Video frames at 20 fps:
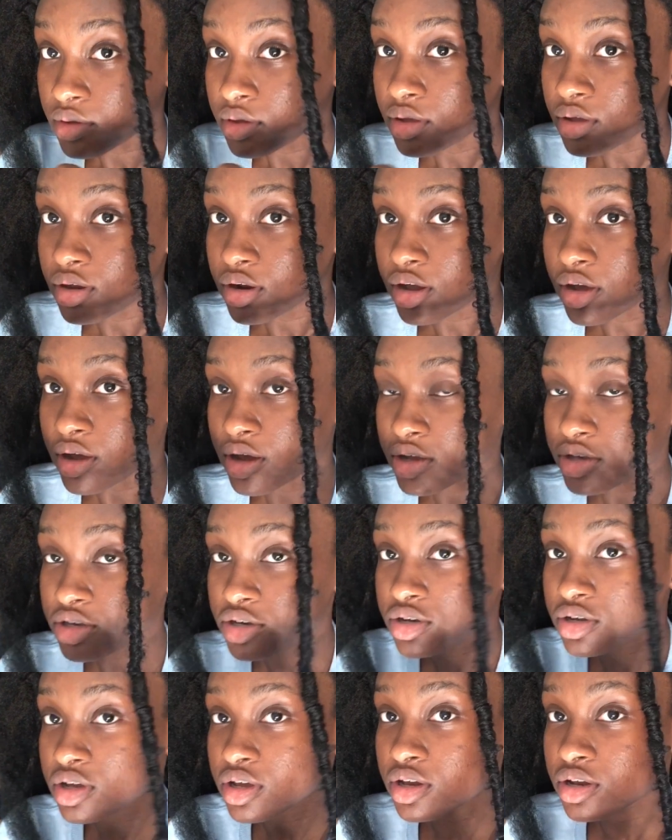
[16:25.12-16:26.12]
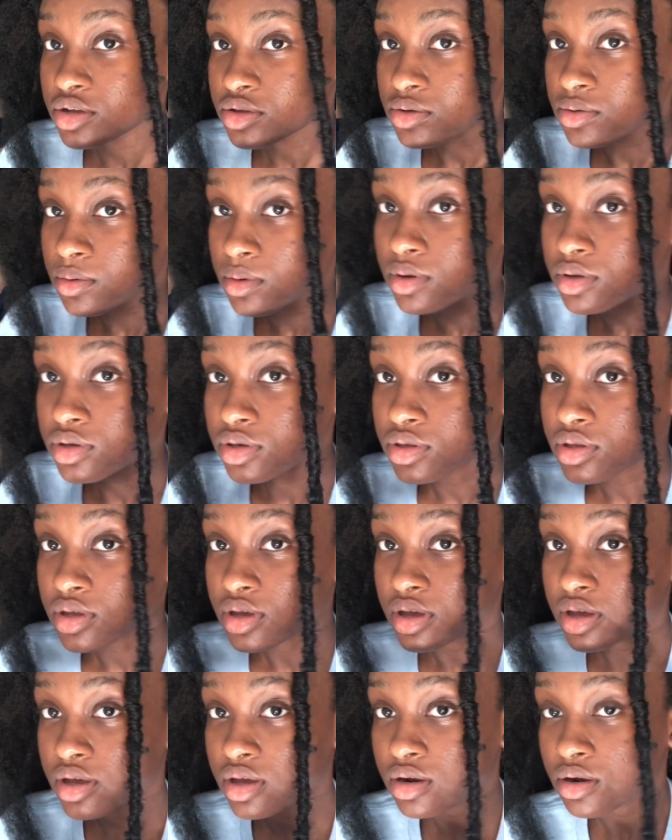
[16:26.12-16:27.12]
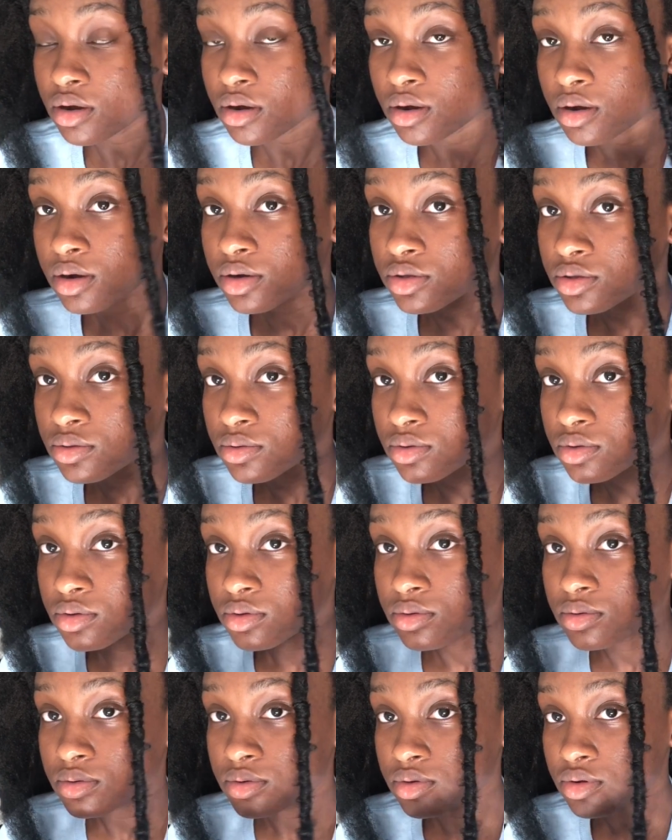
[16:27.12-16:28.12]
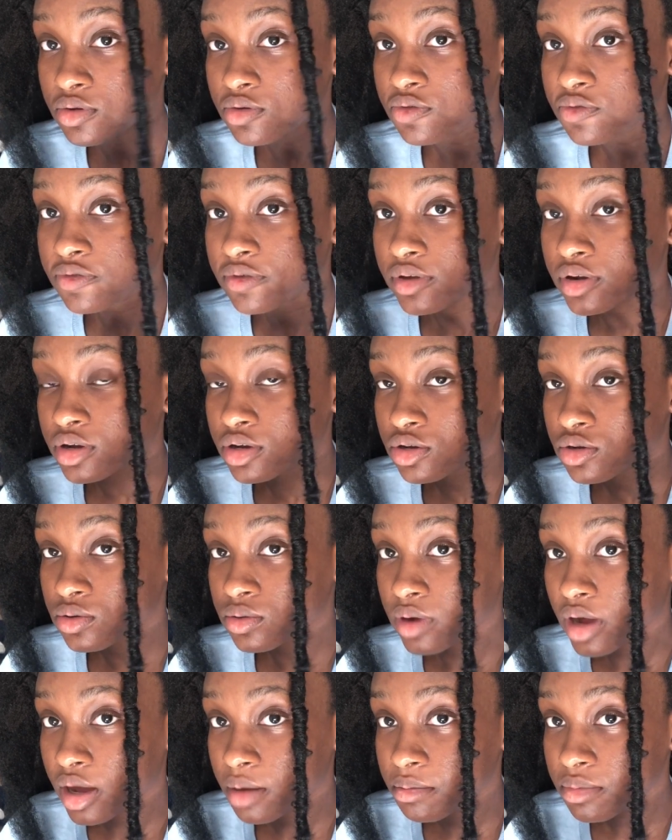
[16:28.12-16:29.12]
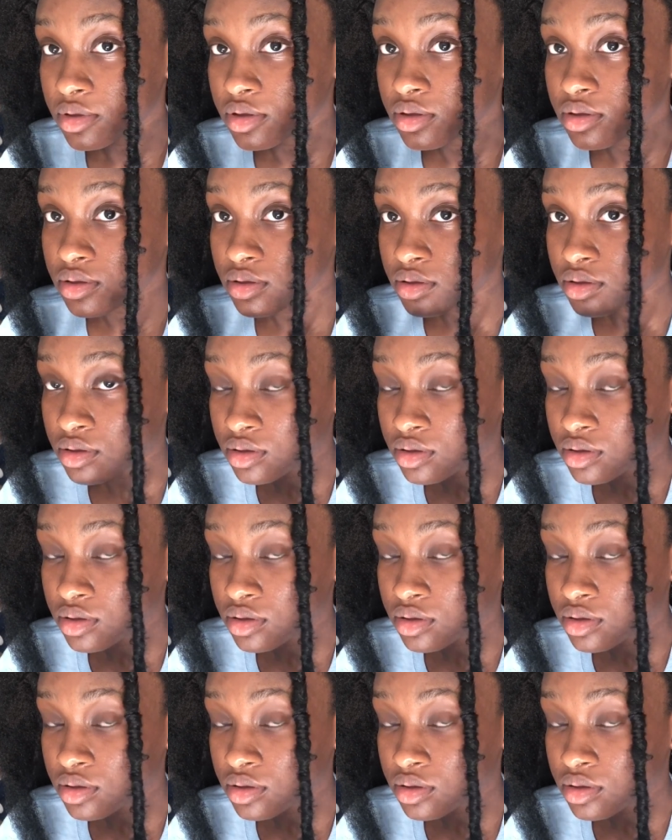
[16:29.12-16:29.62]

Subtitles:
Now, as you're getting towards the end, all you do, finish wrapping,